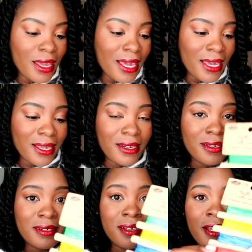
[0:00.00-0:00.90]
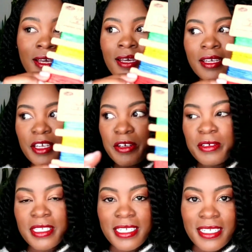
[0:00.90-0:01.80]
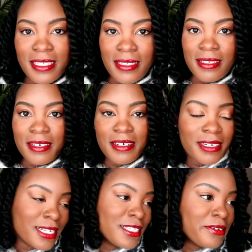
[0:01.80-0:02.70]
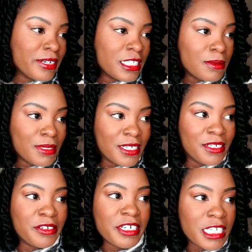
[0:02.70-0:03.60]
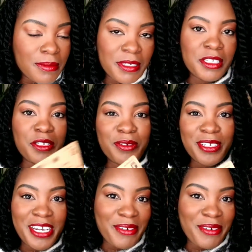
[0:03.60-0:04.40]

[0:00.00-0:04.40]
And, you know, since it's going to be Christmas soon and